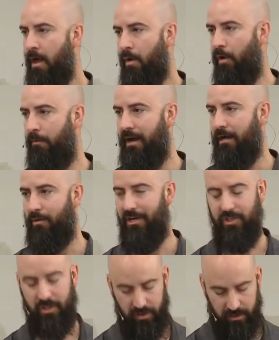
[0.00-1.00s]
One of my
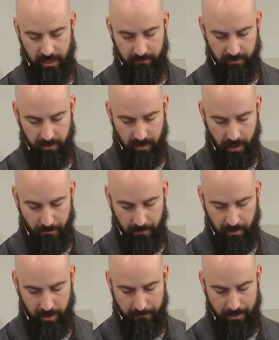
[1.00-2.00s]
questions to every
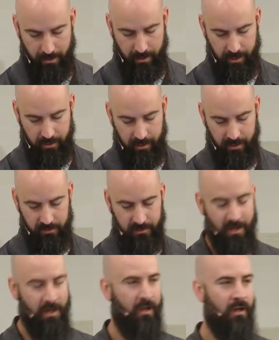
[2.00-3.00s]
couple I'm marrying is
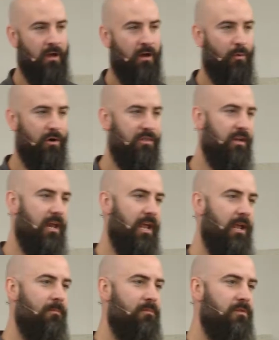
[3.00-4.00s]
what are the
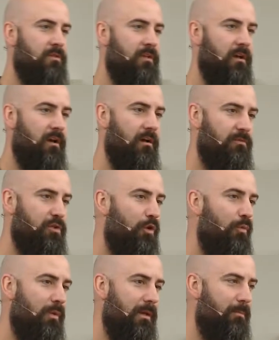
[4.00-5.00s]
names of two
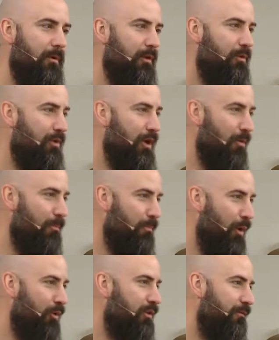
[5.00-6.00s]
people who know
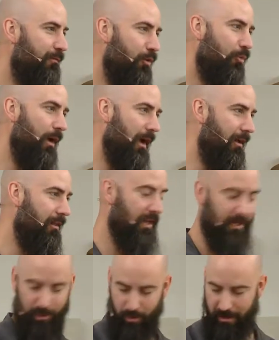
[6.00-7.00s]
both of you well
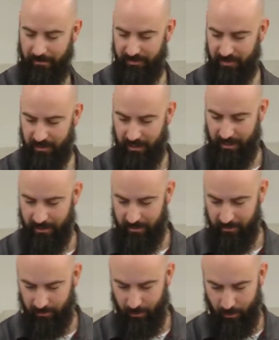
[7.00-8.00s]
and who have seen
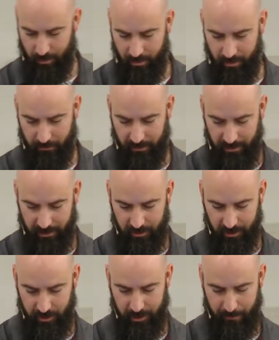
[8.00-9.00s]
your
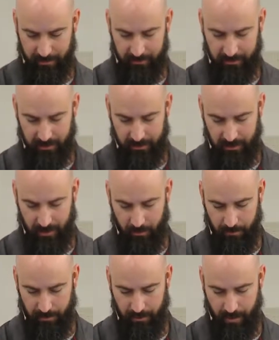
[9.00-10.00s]
relationship and can tell
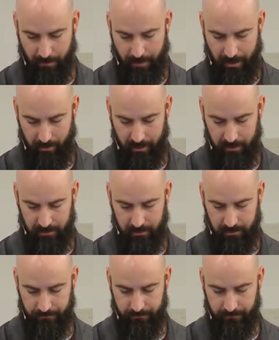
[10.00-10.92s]
me about it?